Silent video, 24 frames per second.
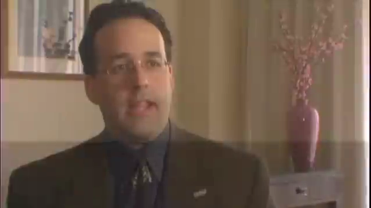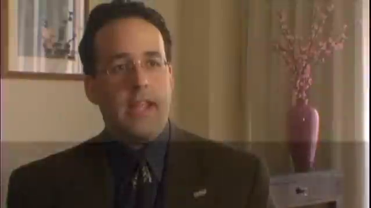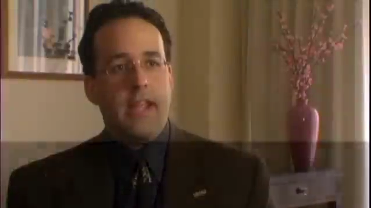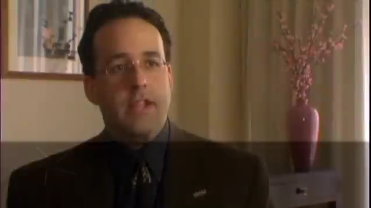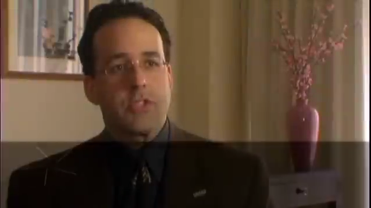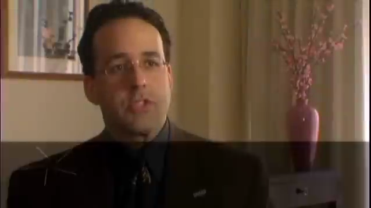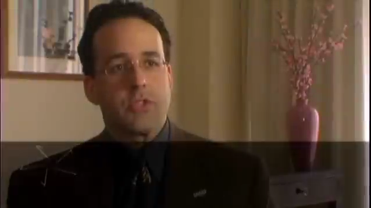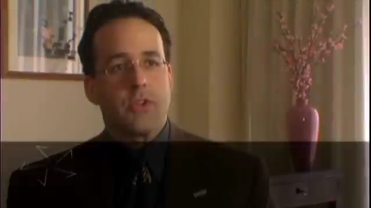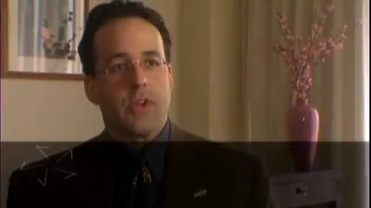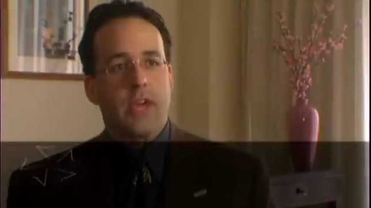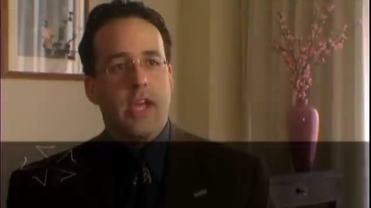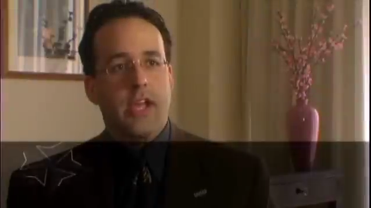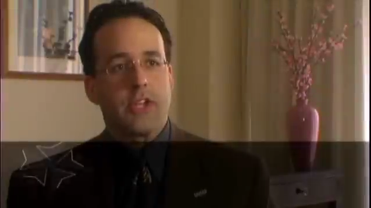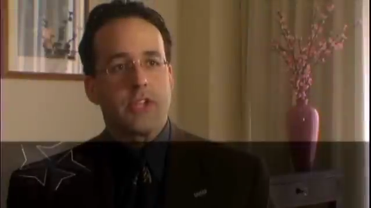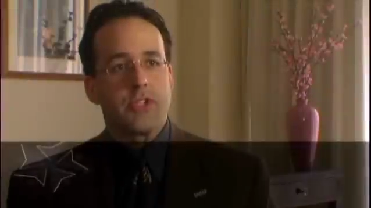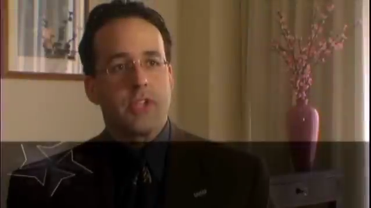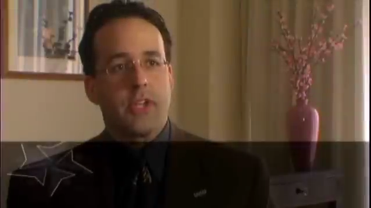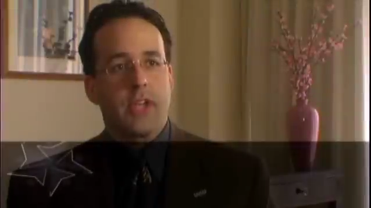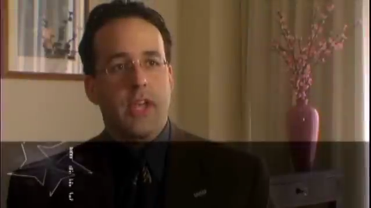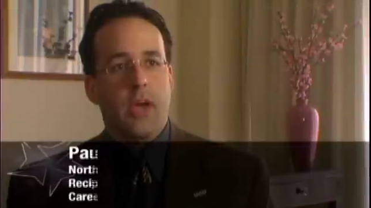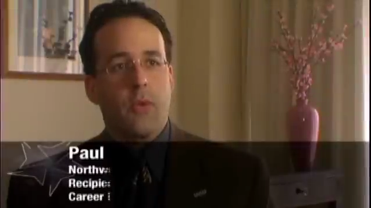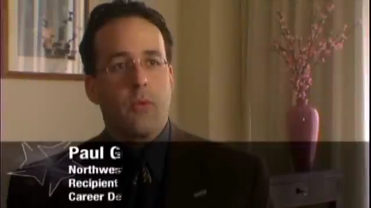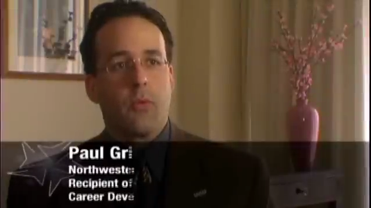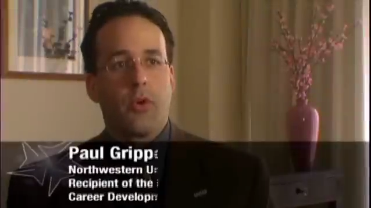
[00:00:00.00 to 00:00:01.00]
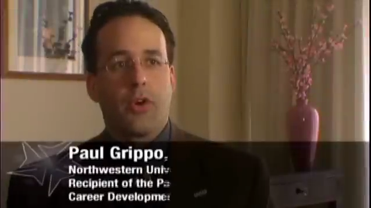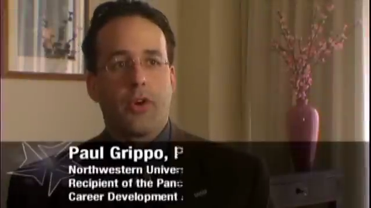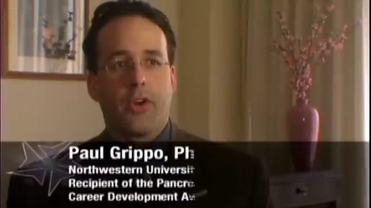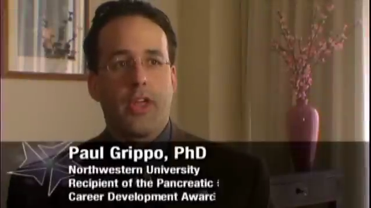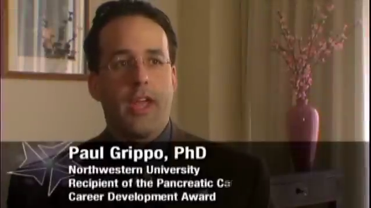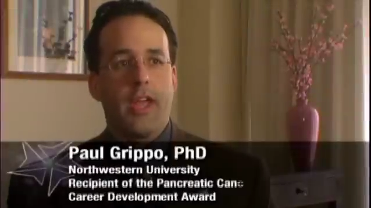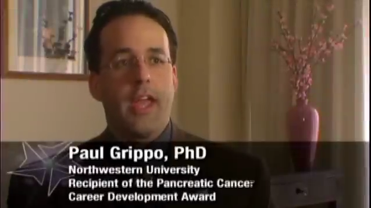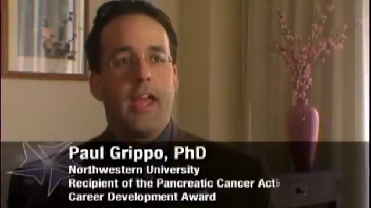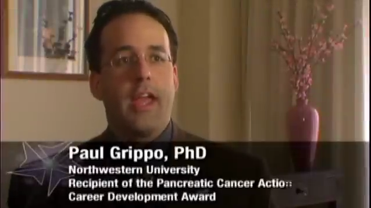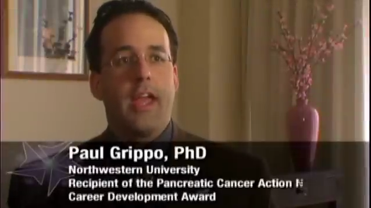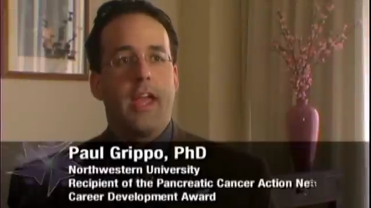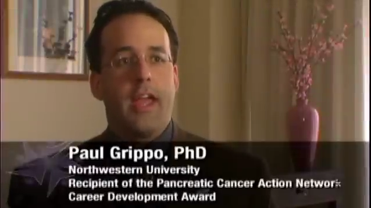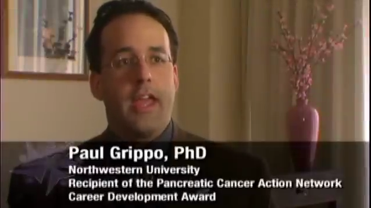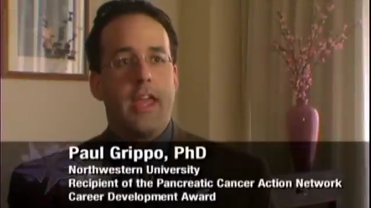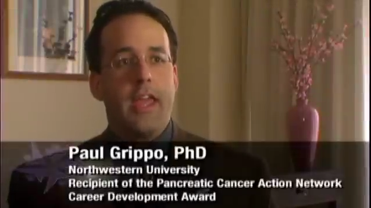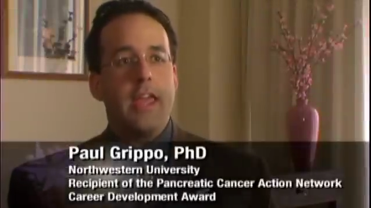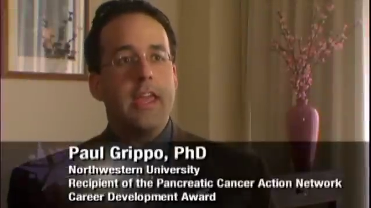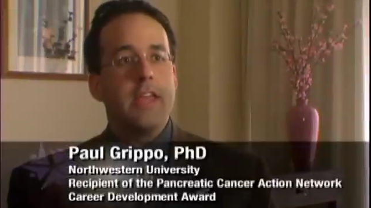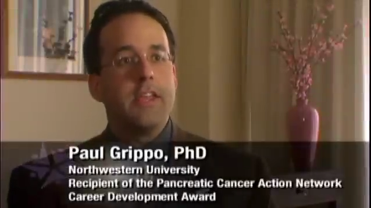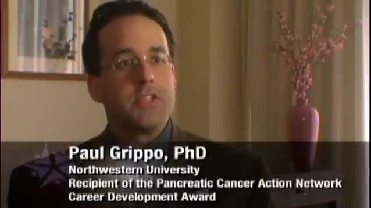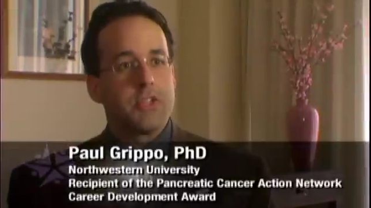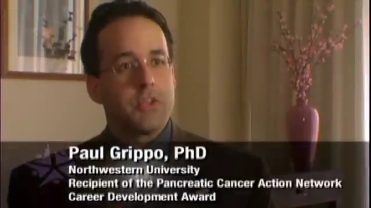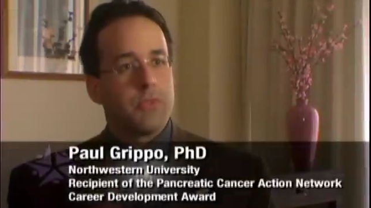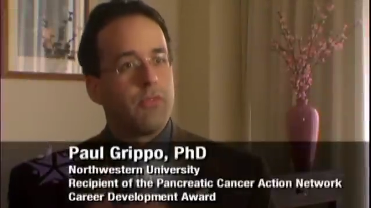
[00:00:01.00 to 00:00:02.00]
Cancer Action Network
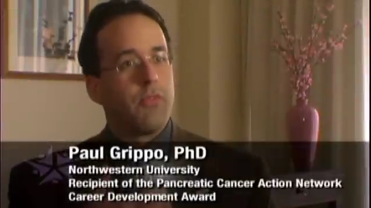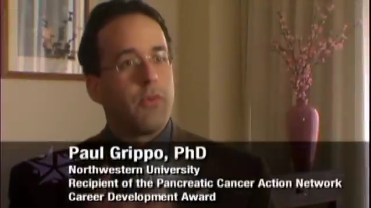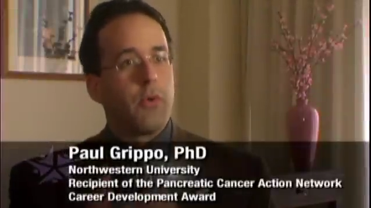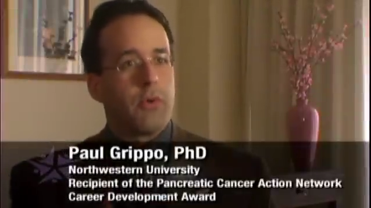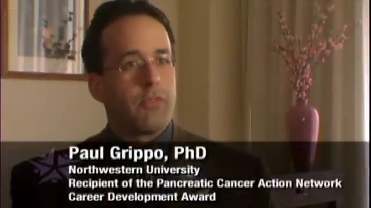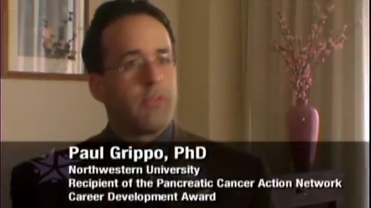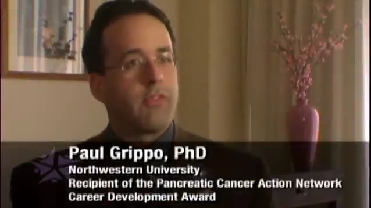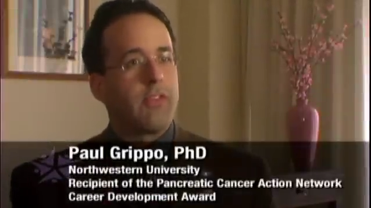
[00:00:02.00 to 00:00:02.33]
is a vote of